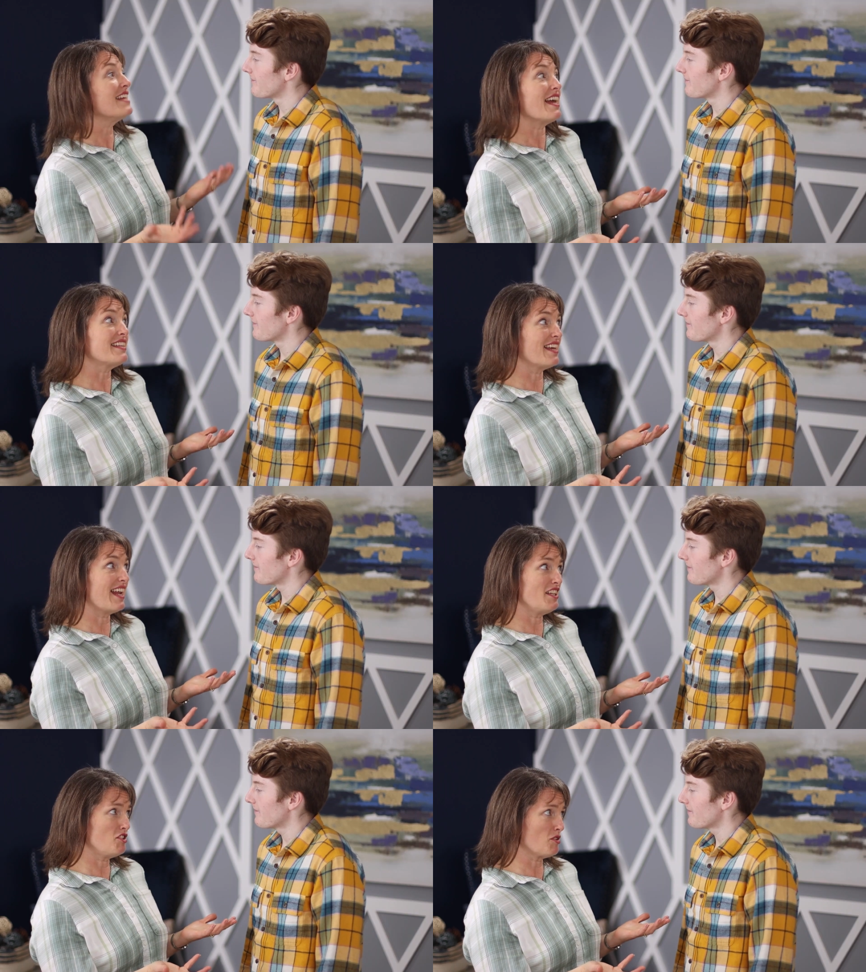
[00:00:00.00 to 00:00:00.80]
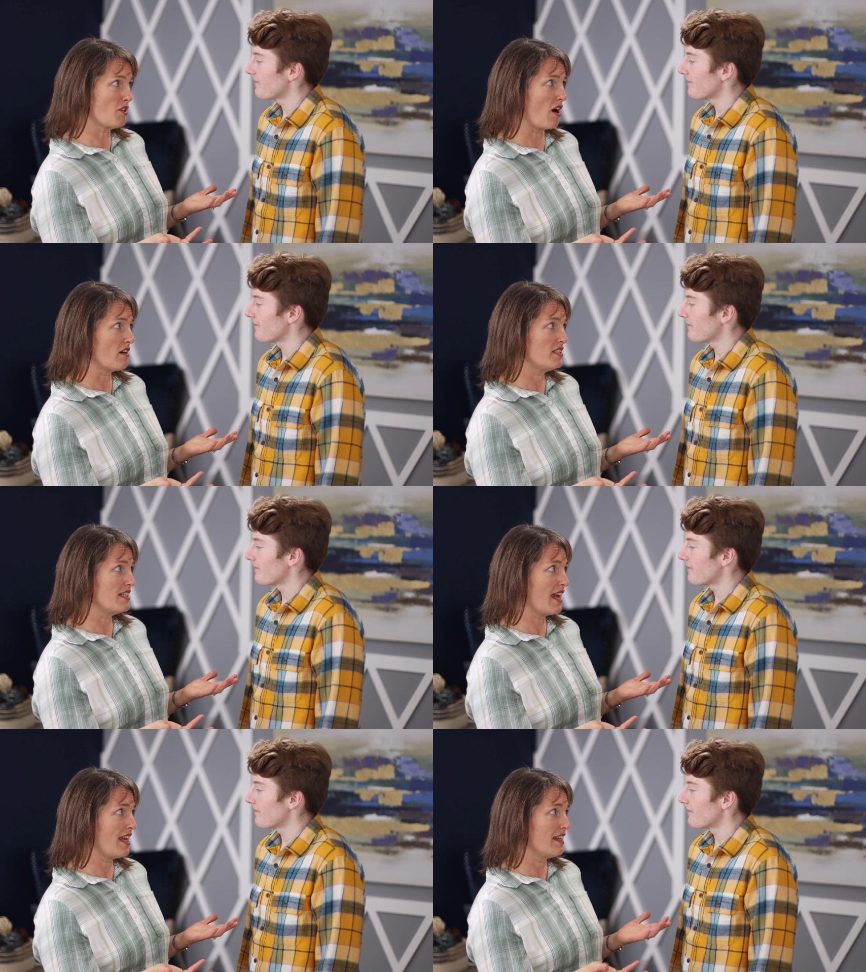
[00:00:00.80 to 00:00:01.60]
Speaker 1: Dad, can I use your car
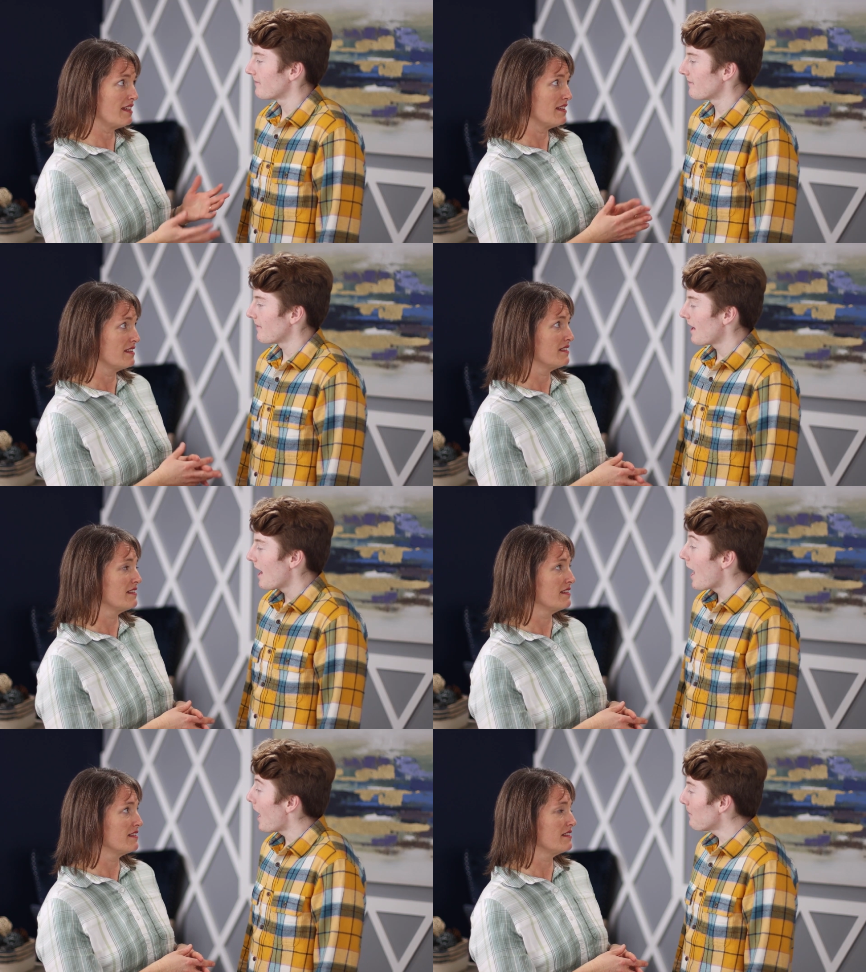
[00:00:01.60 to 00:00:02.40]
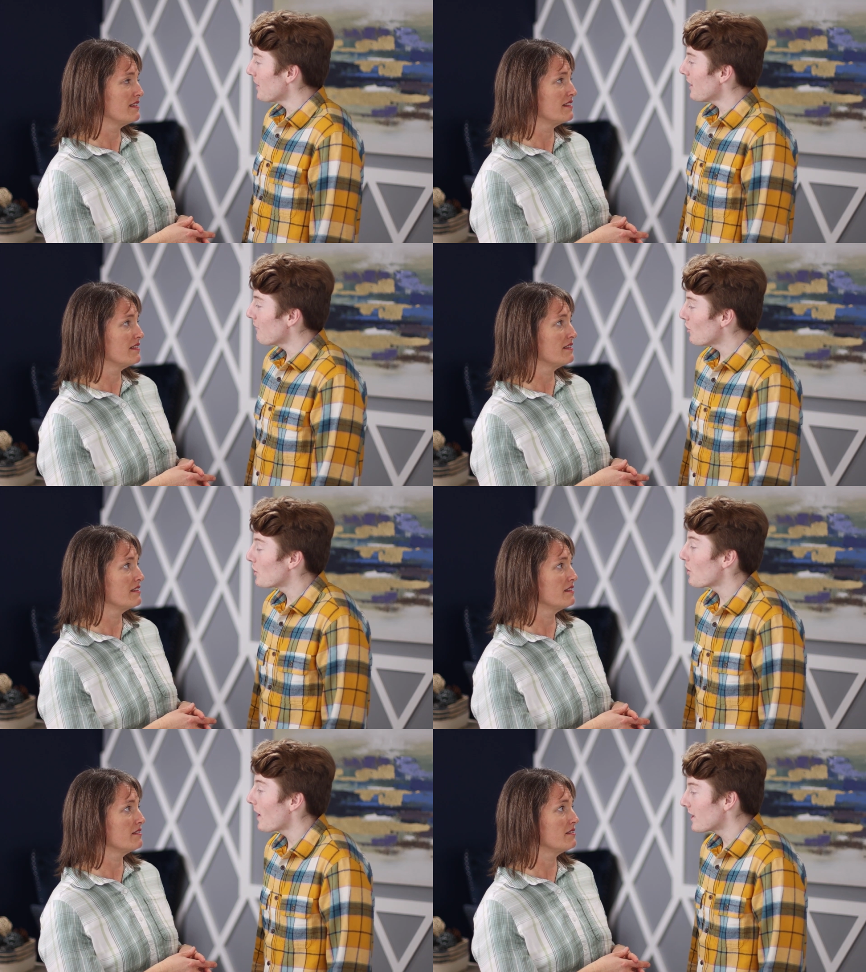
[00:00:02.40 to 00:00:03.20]
tonight?
Speaker 2: I'm going to give you
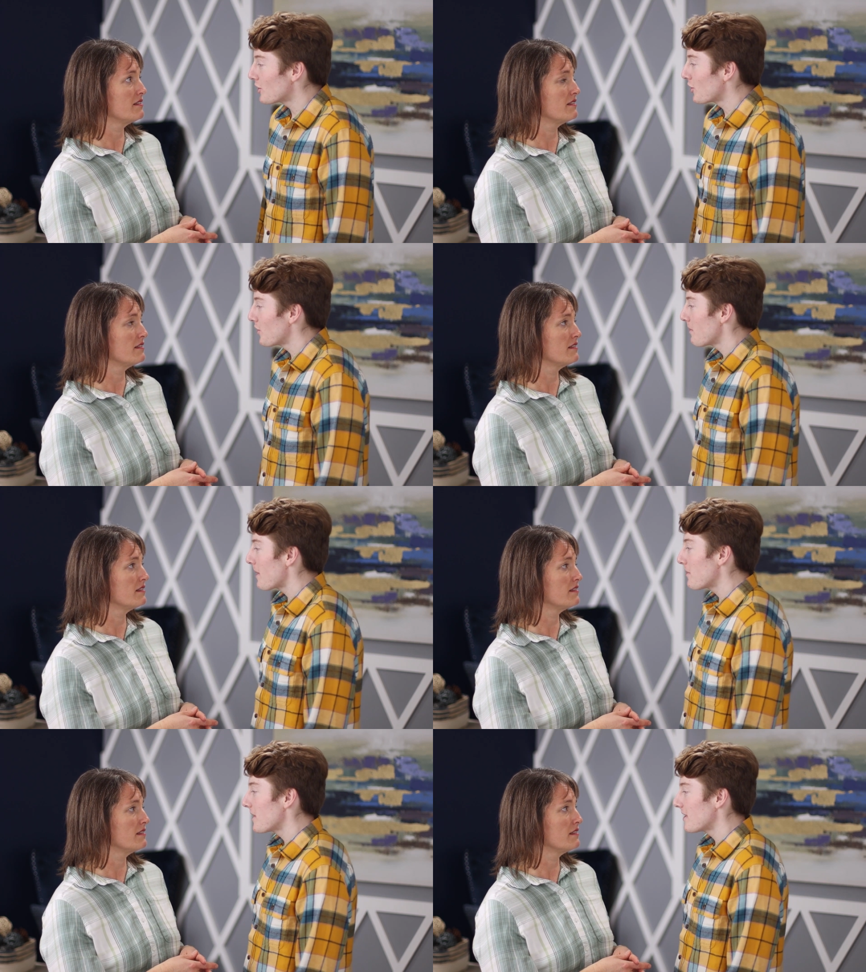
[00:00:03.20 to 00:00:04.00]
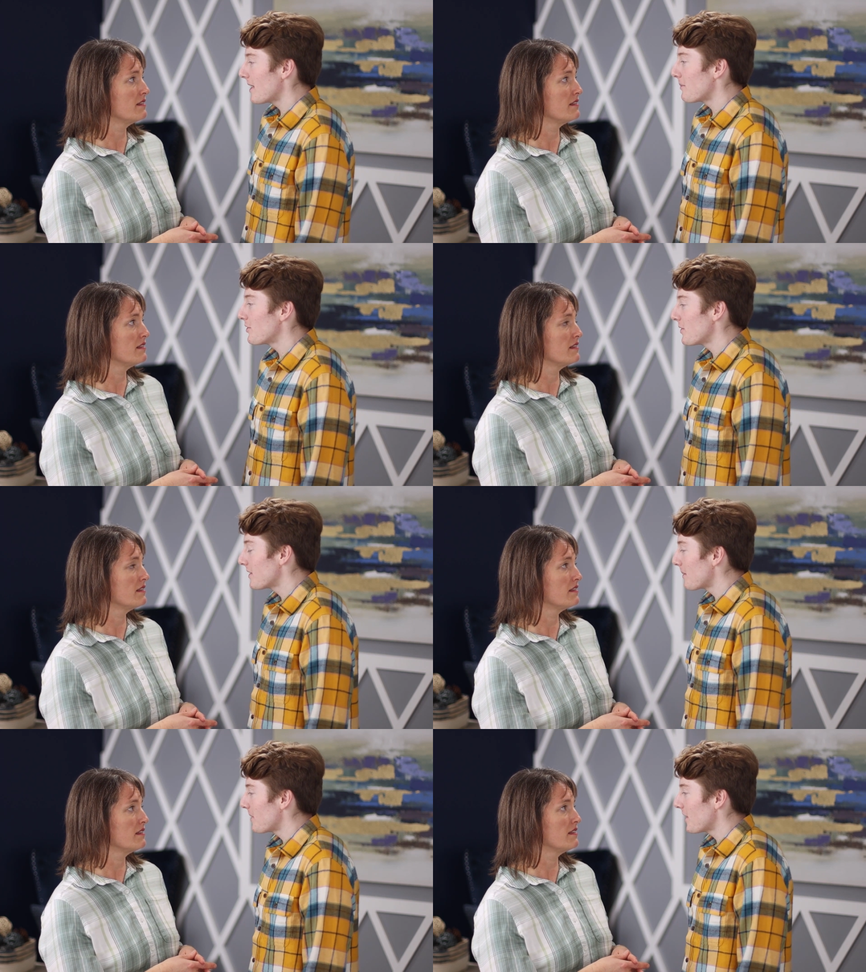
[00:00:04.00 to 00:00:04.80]
a no answer. Do you remember the steps to
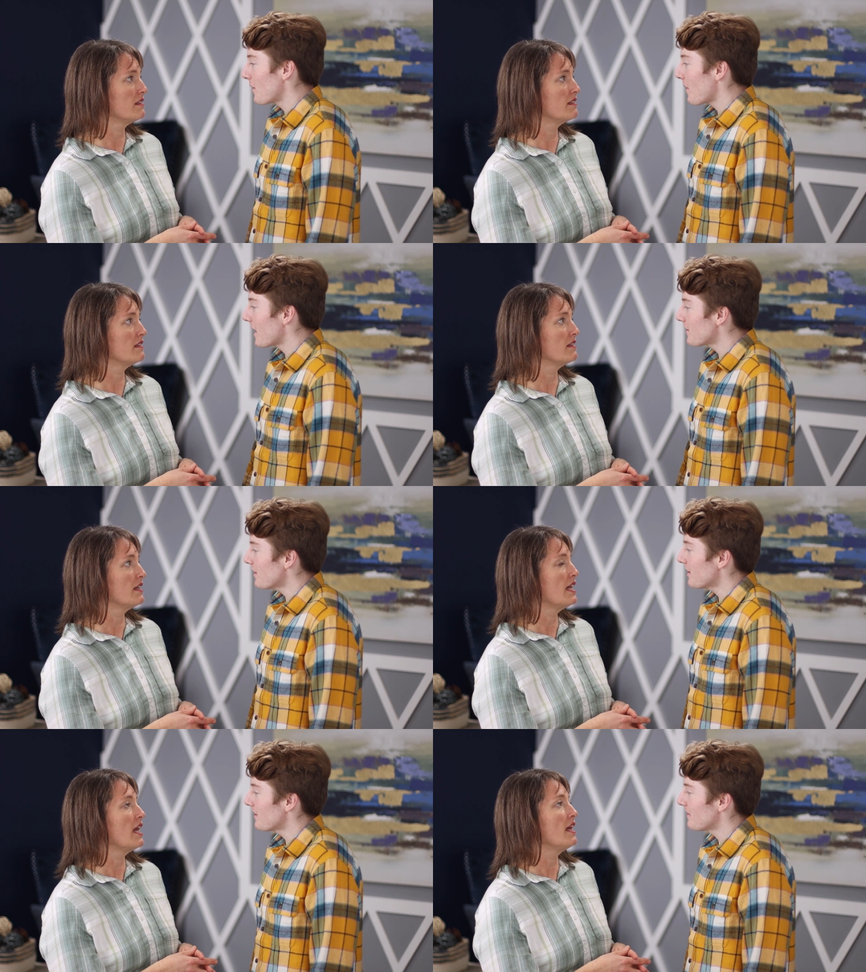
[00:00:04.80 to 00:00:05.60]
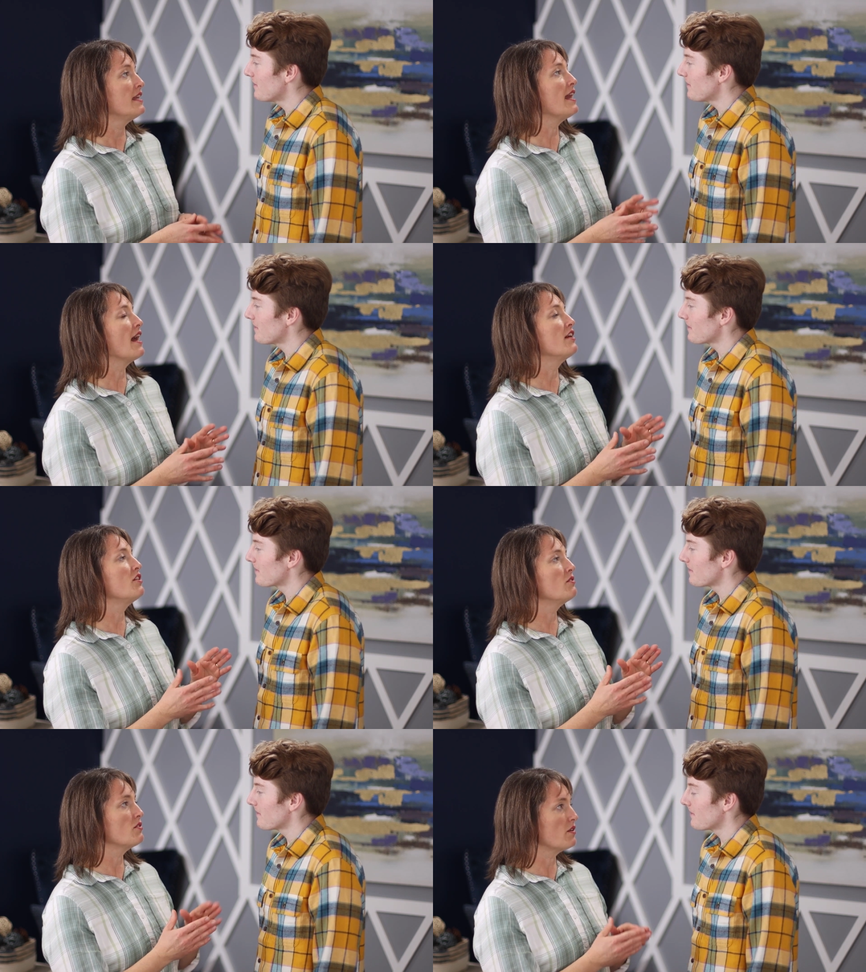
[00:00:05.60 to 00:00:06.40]
accepting a no answer?
Speaker 1: Yeah,
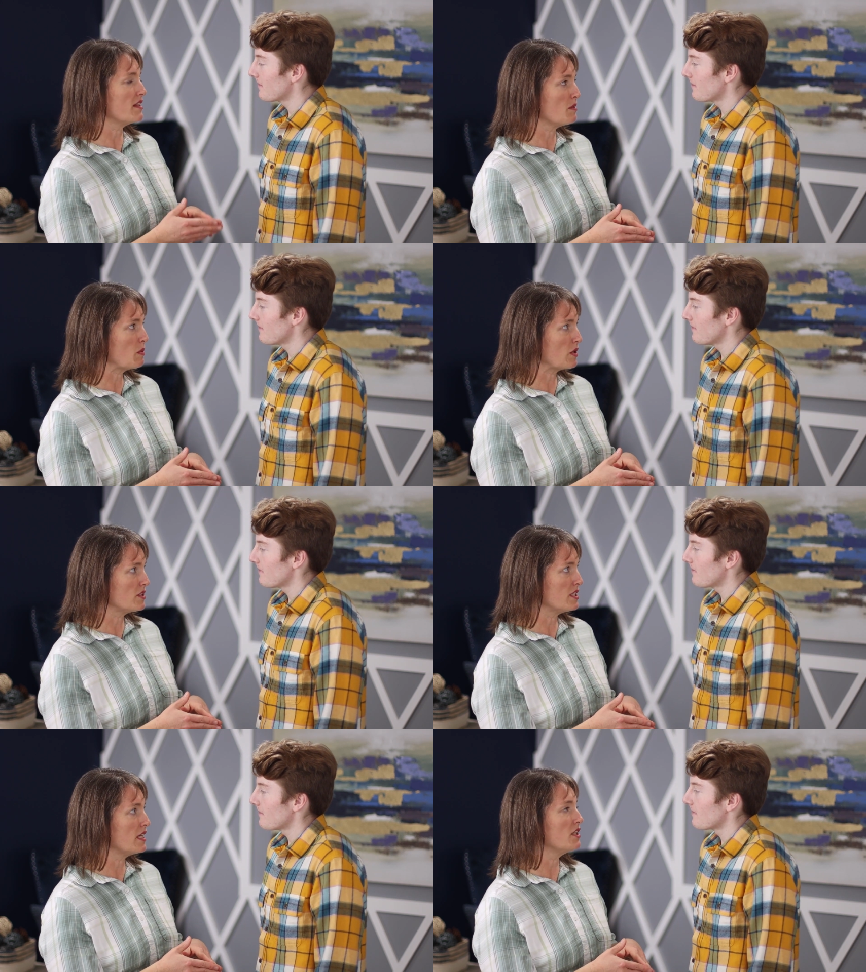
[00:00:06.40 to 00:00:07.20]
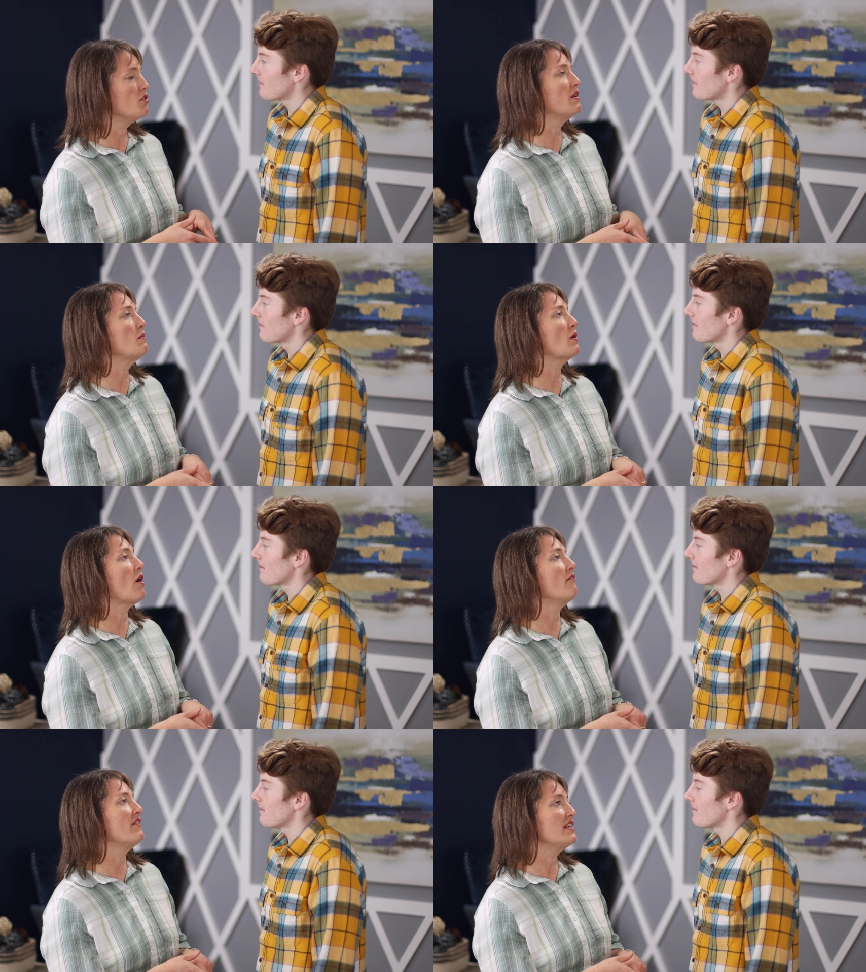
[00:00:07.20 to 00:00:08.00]
you look at the person, you keep a
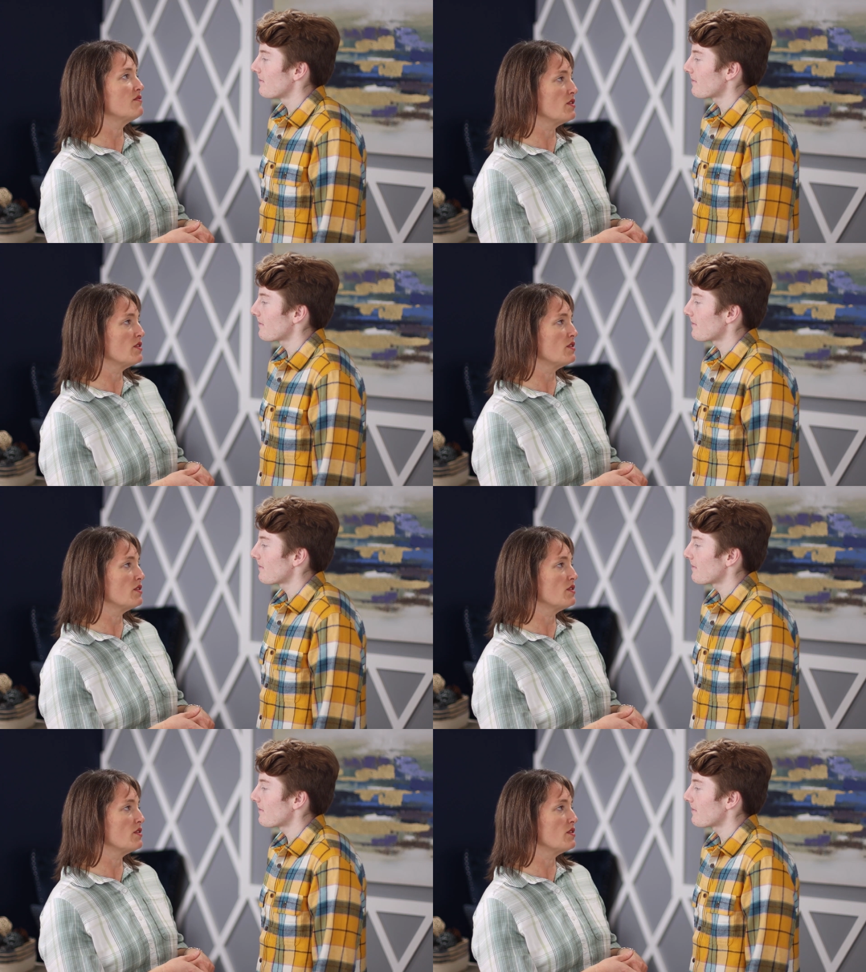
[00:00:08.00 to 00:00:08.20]
calm face,